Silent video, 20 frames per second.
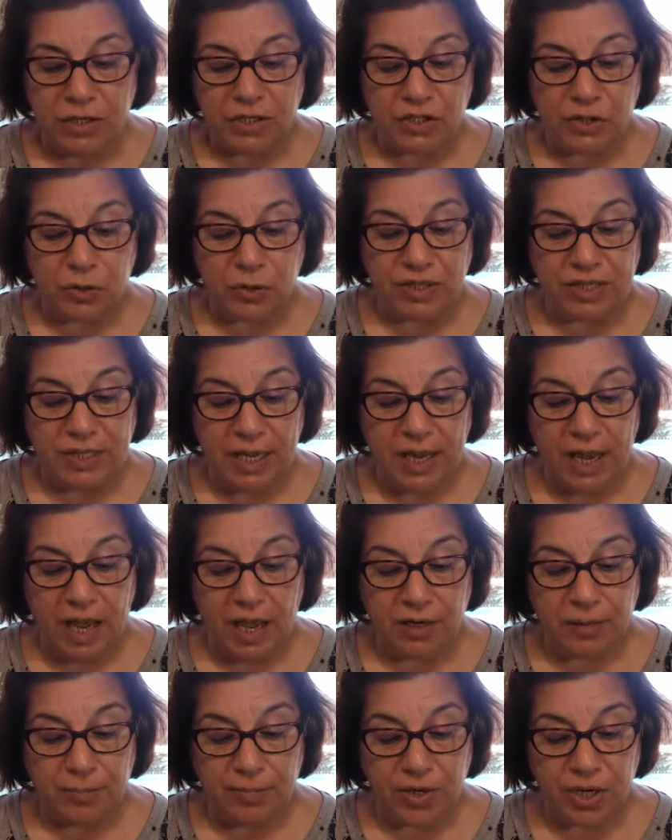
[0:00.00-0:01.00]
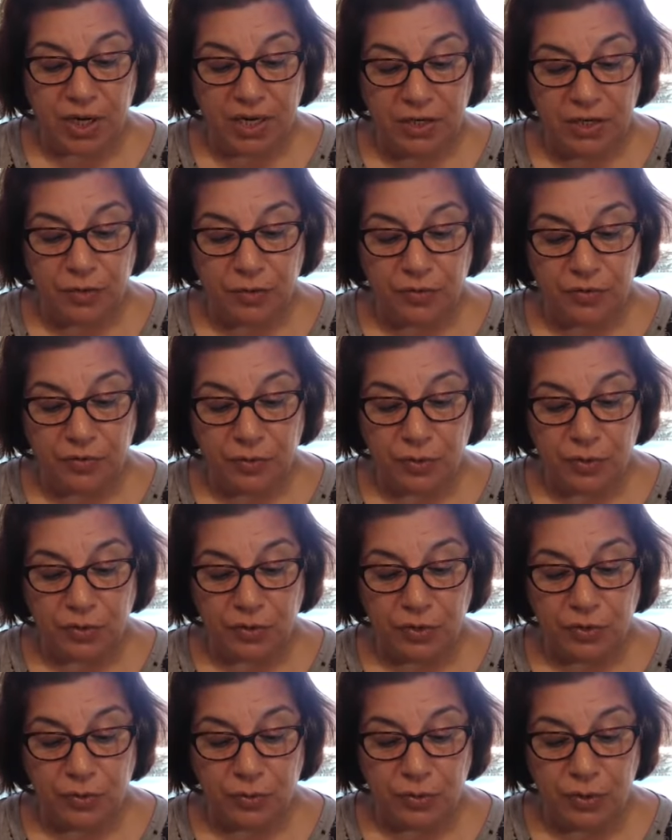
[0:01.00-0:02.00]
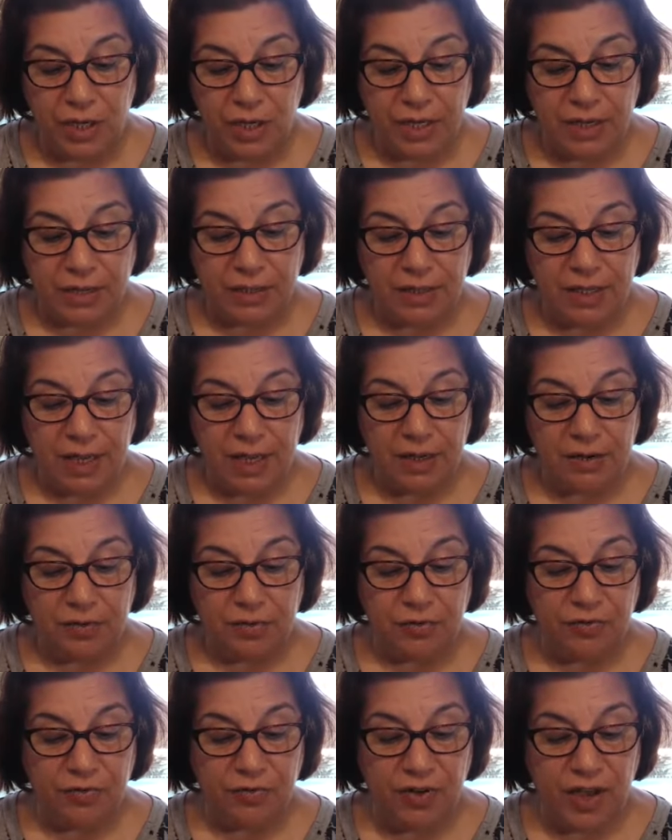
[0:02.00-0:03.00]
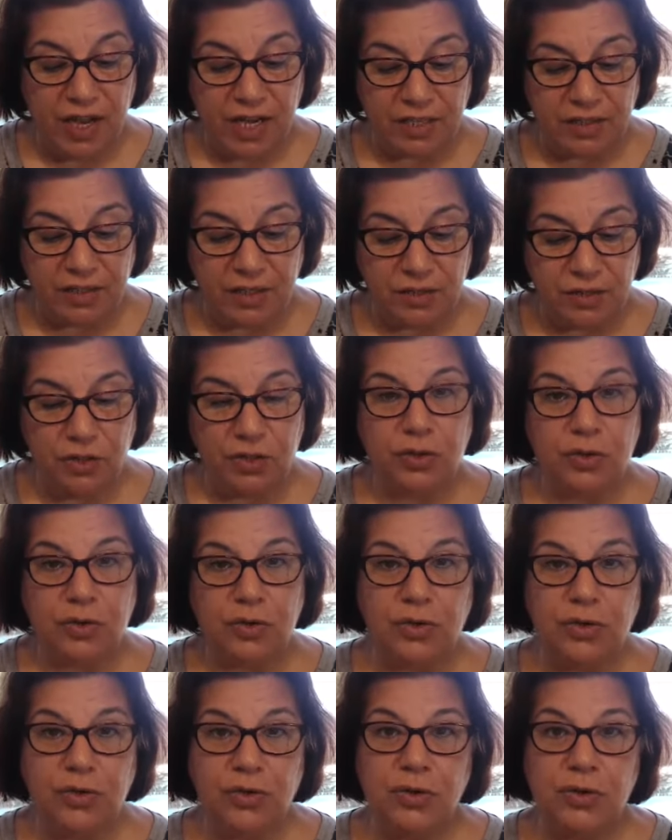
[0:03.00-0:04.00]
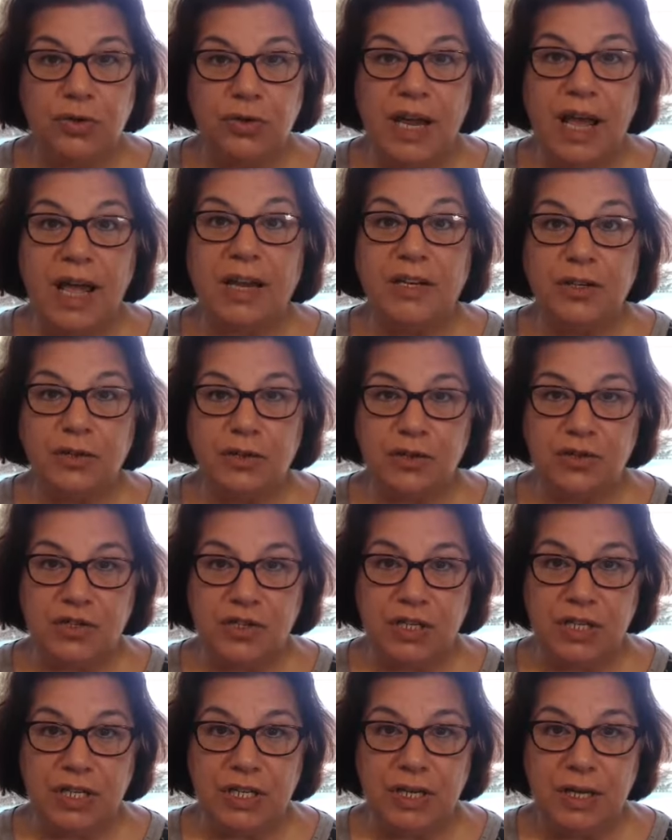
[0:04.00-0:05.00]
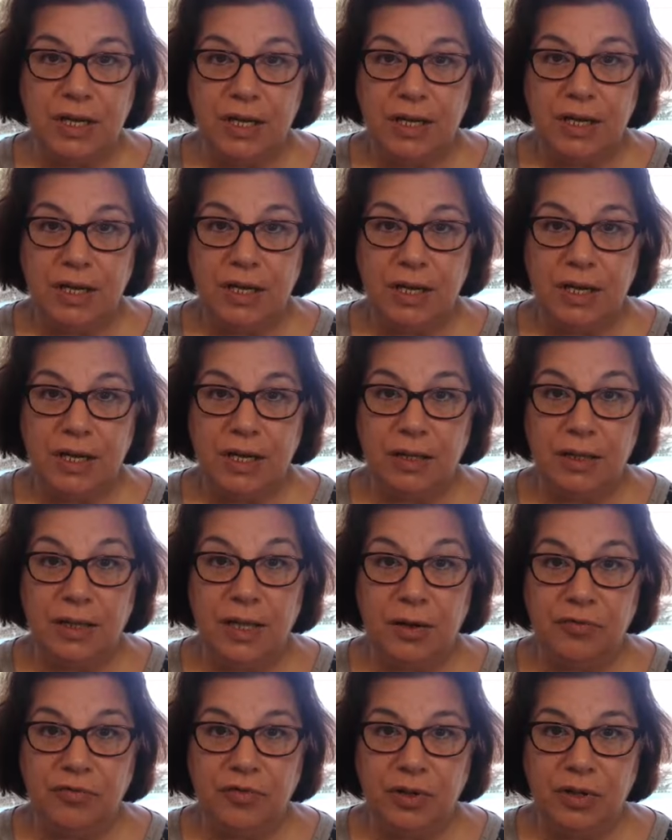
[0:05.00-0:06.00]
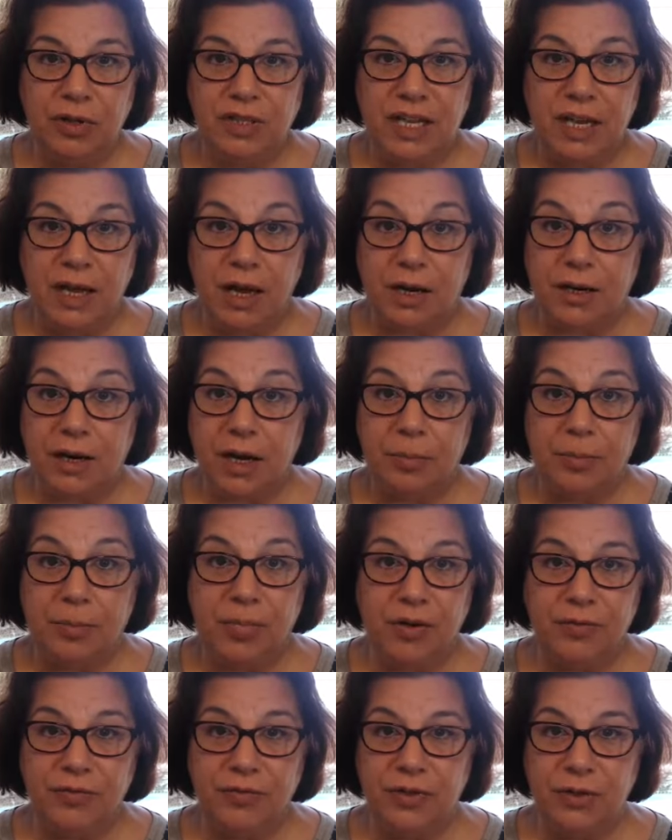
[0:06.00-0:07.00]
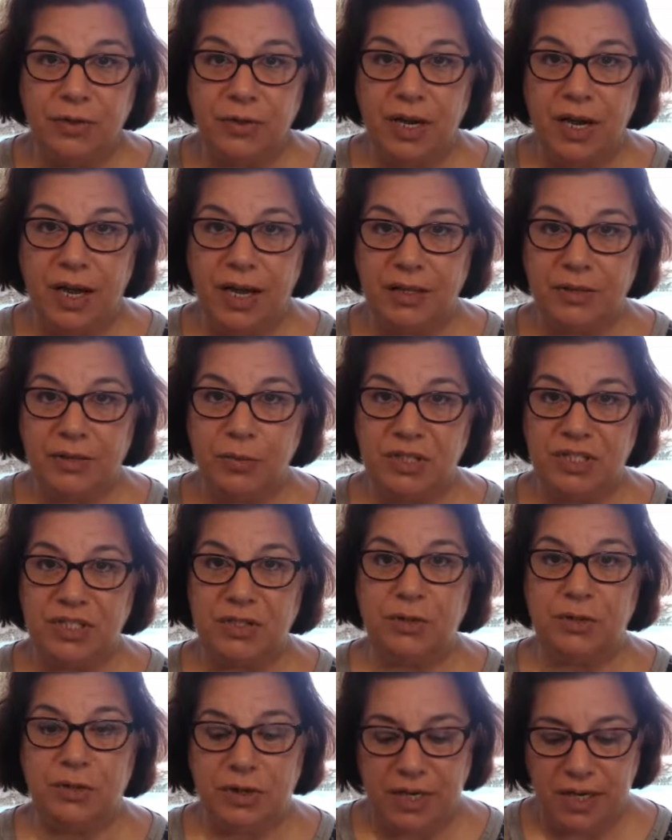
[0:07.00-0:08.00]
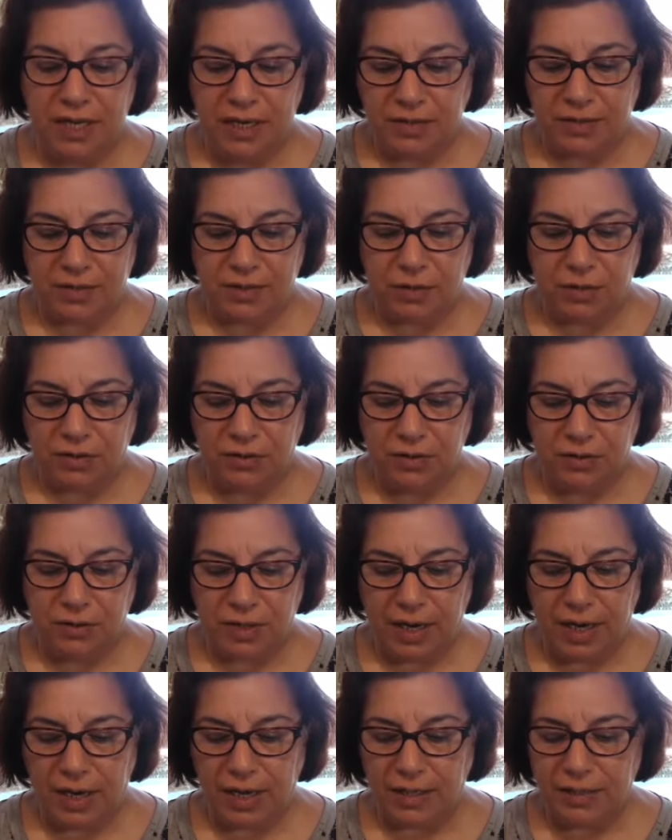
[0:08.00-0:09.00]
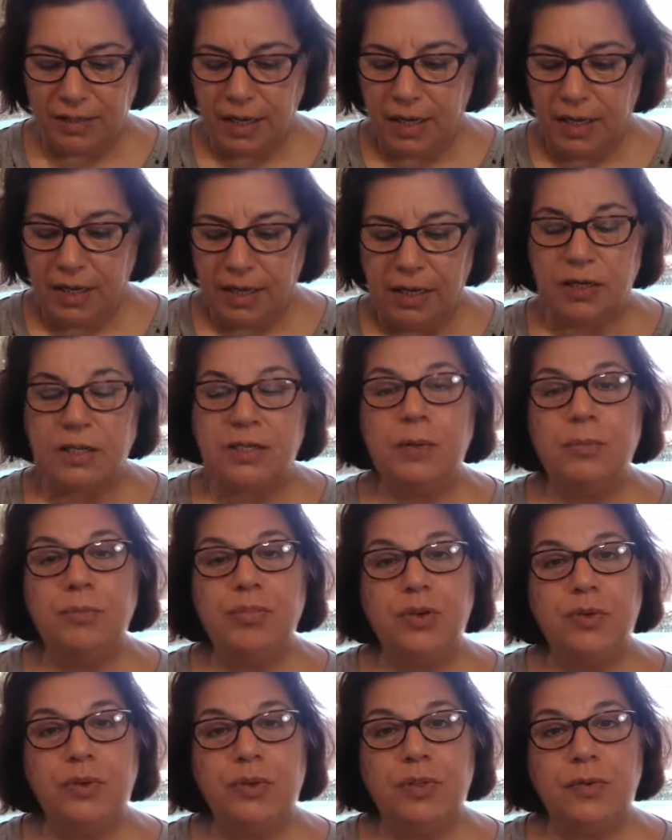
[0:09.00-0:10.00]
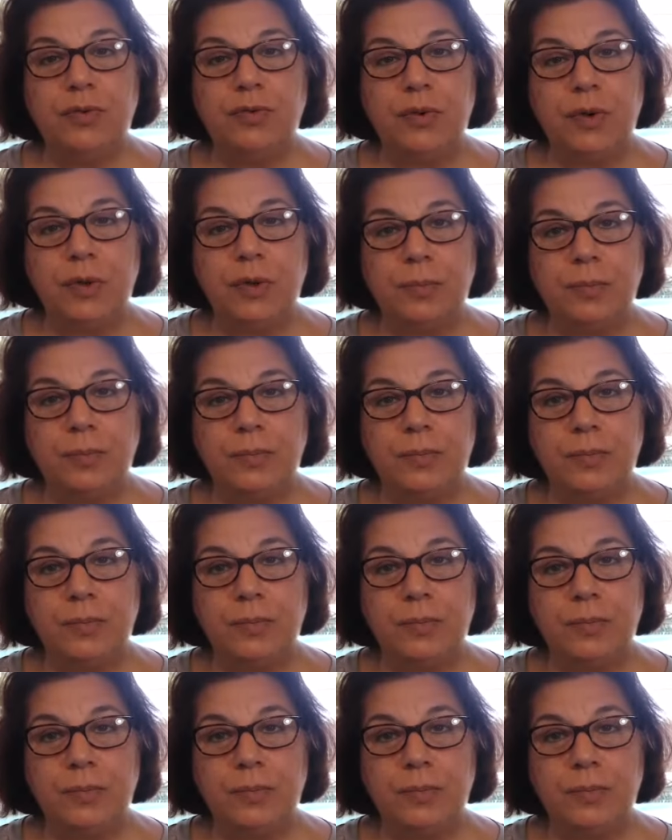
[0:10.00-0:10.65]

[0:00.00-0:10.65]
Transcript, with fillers: So they are praying for you. They affecting your, your energy uh, level. They are above your head with their hands on your head. It's beautiful.